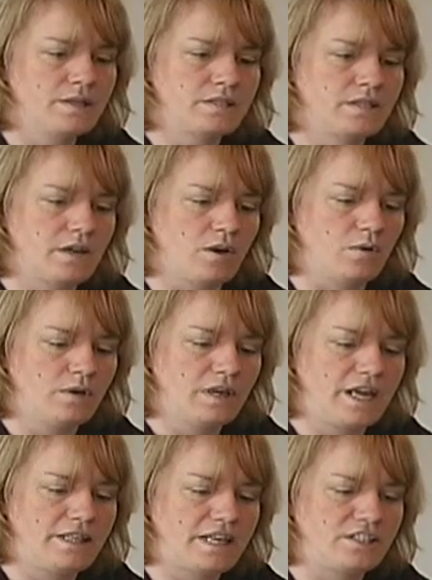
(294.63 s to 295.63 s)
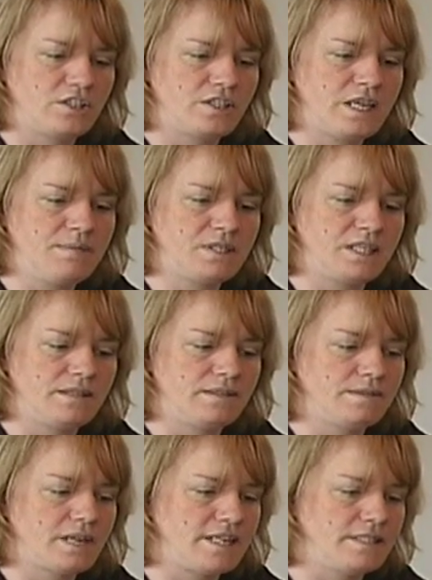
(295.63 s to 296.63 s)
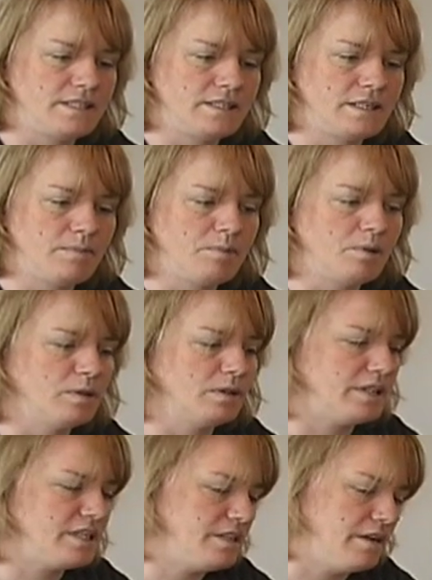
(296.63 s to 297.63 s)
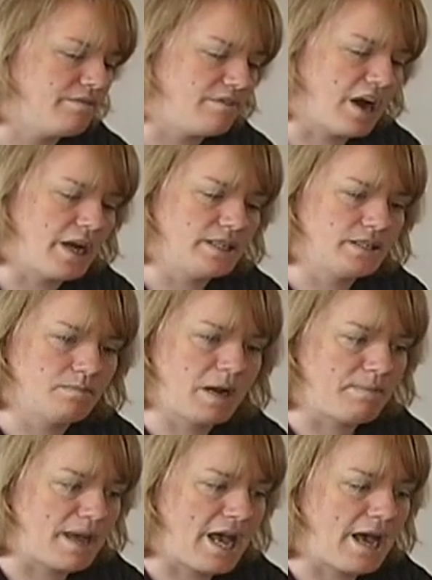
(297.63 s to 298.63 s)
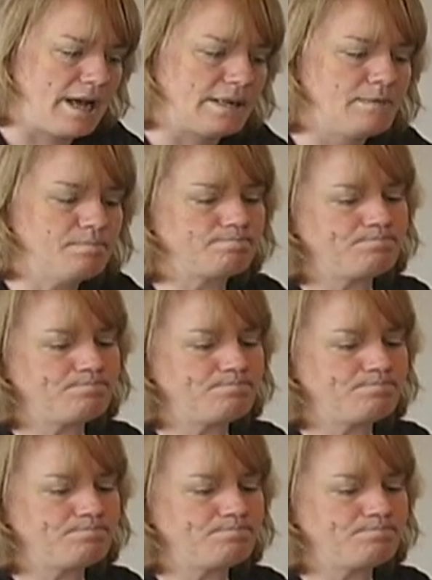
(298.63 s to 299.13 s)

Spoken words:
So, and that just keeps it nice and simple, easy to find in my bag.